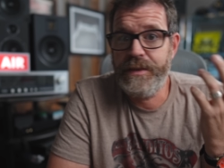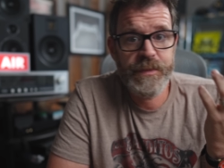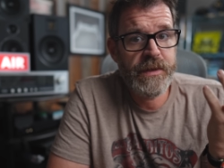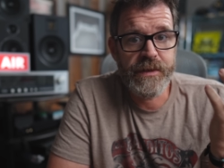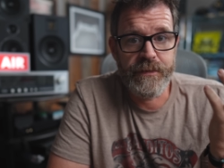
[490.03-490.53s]

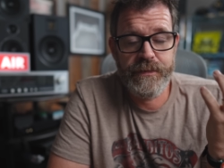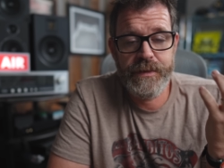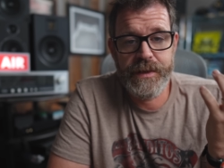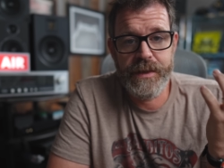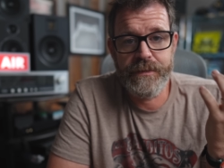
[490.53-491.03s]
expensive
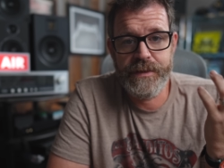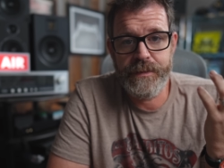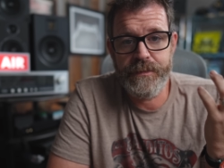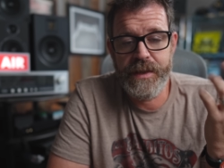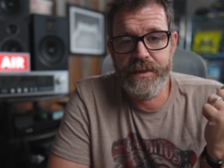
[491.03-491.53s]
to get
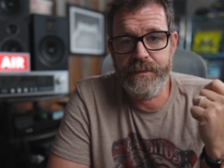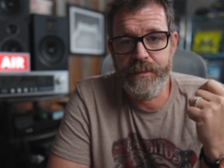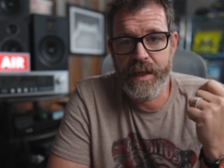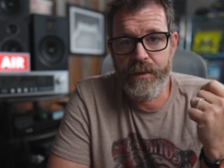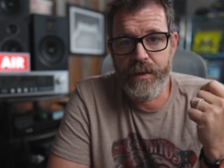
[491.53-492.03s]
some decent
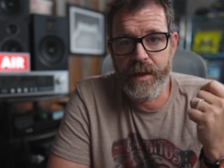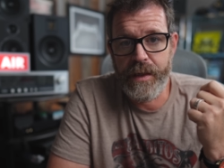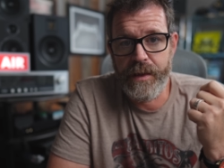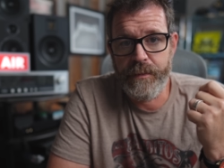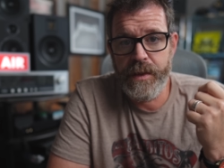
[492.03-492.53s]
power out
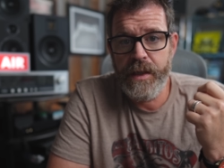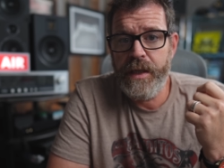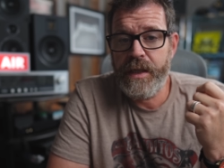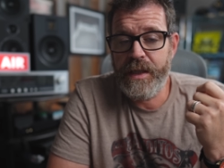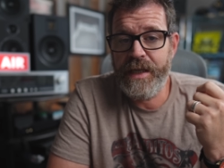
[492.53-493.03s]
of them.
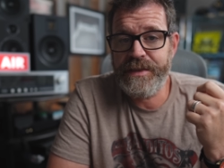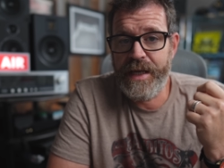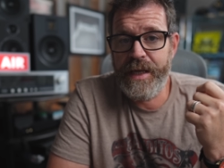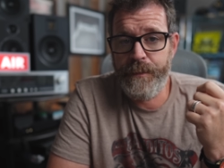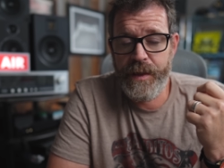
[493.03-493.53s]
Class
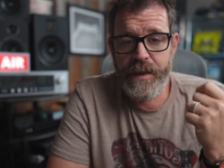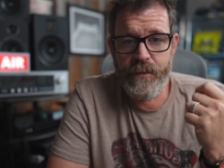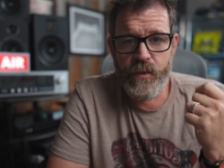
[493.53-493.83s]
AB,